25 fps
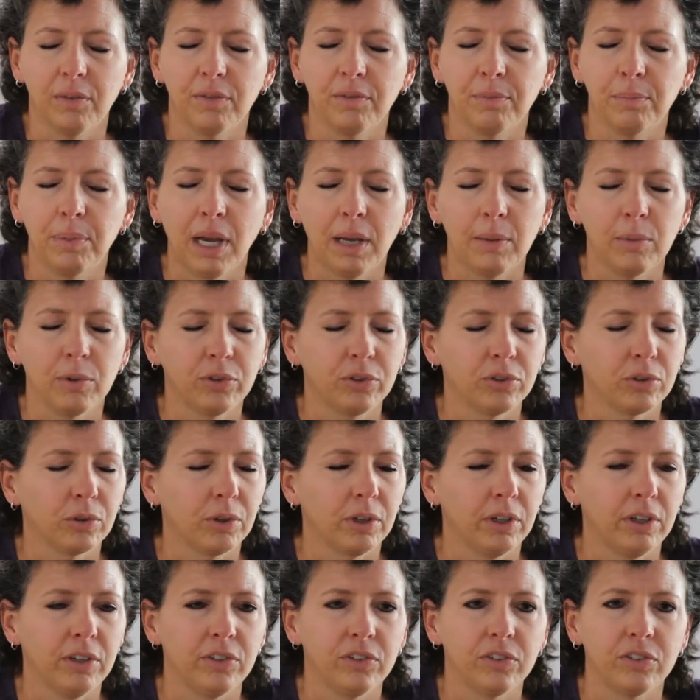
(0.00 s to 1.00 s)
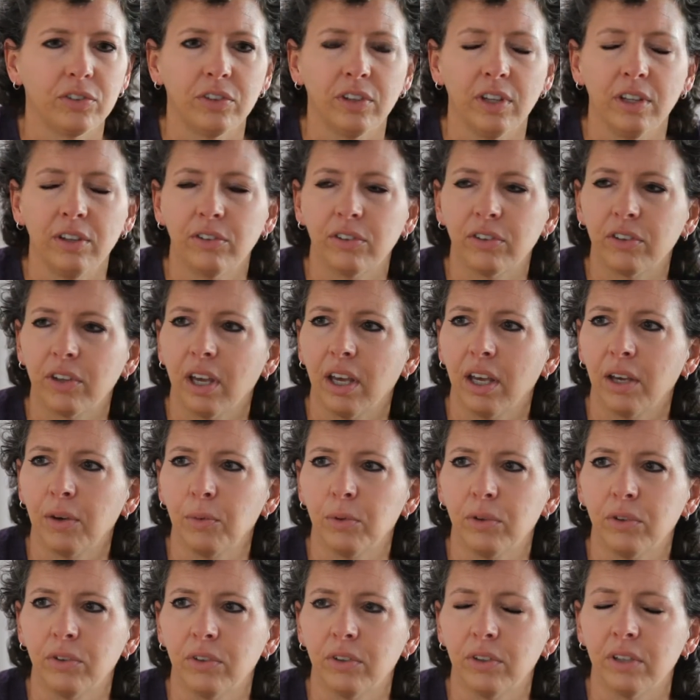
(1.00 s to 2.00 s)
Bible stories since I
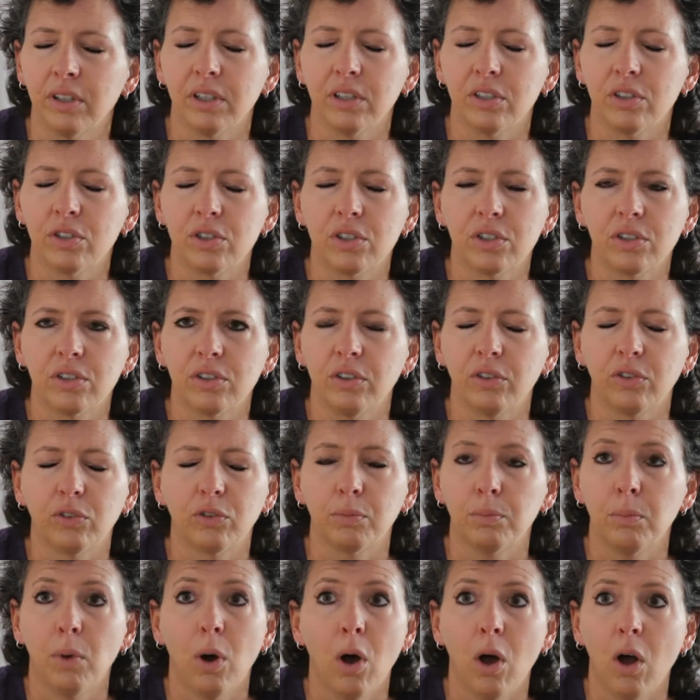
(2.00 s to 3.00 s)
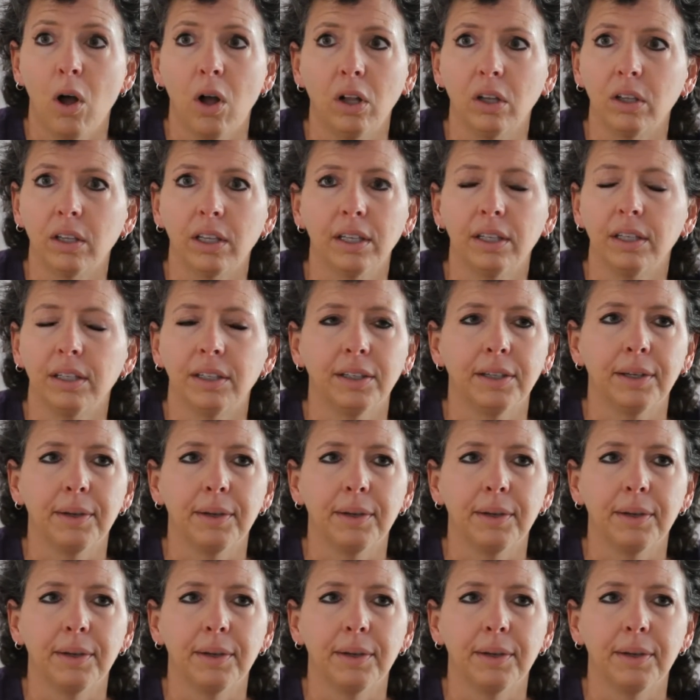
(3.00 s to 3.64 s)
was small.